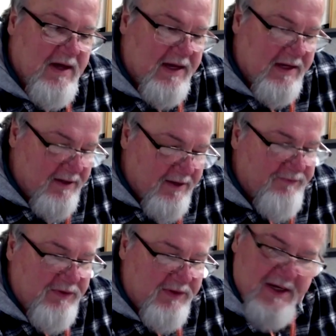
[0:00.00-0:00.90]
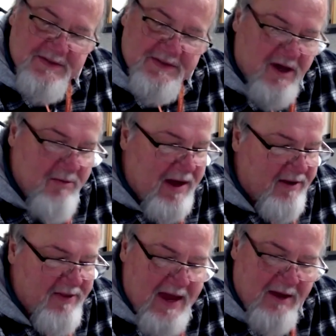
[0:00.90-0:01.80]
I get a few kids that come
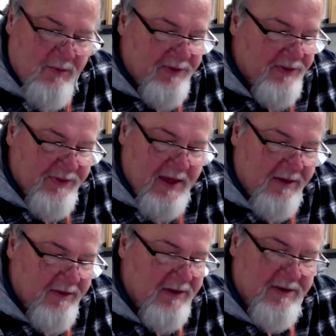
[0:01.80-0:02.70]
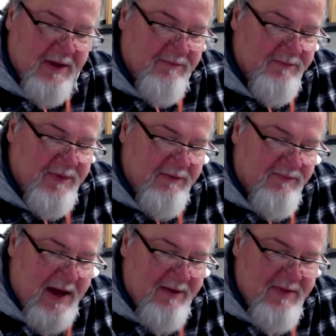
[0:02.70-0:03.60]
out of that with they
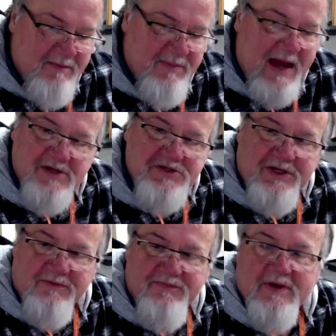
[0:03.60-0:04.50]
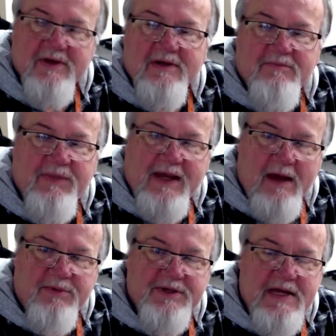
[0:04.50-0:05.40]
find that passion of
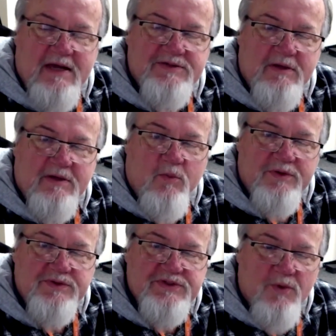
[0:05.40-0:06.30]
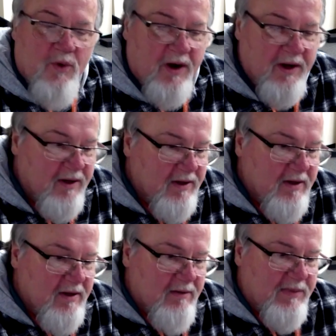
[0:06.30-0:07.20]
being able to tell someone's story.
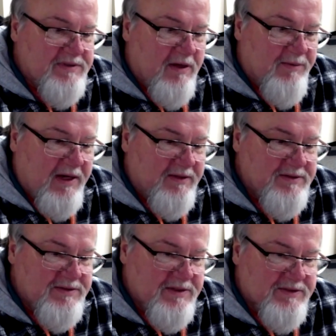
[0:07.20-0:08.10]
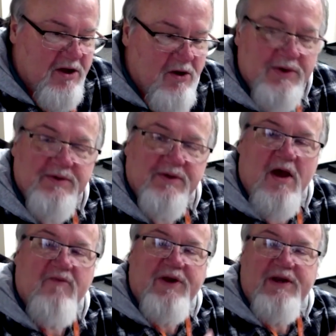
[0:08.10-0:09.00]
Some kids just go and
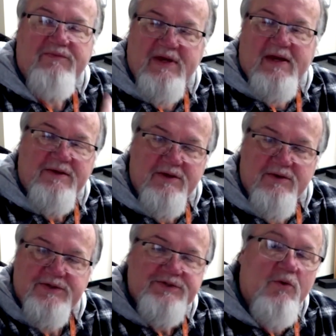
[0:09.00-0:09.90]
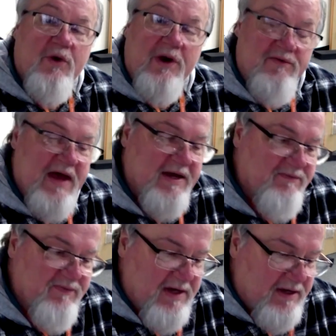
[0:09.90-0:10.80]
cover an event and do a story on that
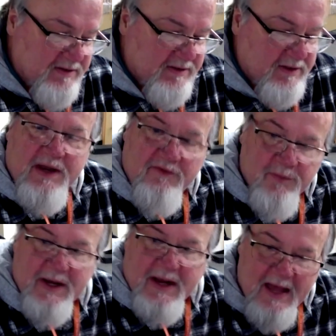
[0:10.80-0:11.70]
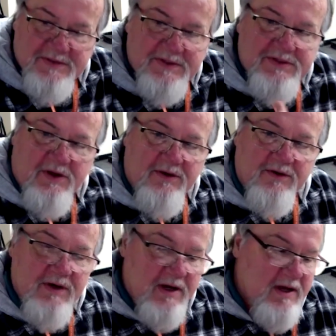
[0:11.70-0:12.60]
event, but everybody has a
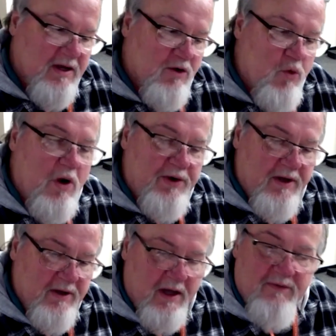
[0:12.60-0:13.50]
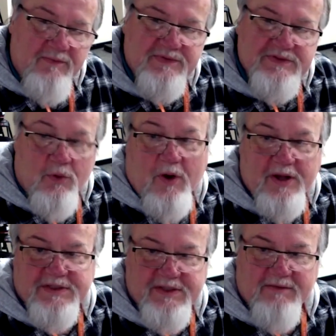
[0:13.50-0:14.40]
certain quota of
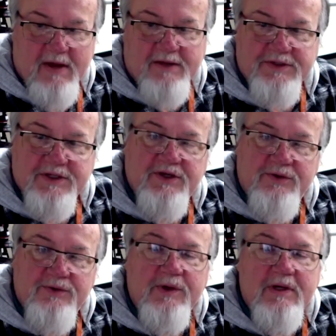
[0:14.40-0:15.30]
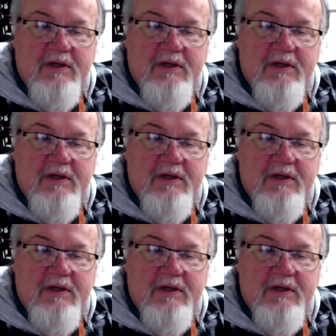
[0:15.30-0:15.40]
stories that they've got to do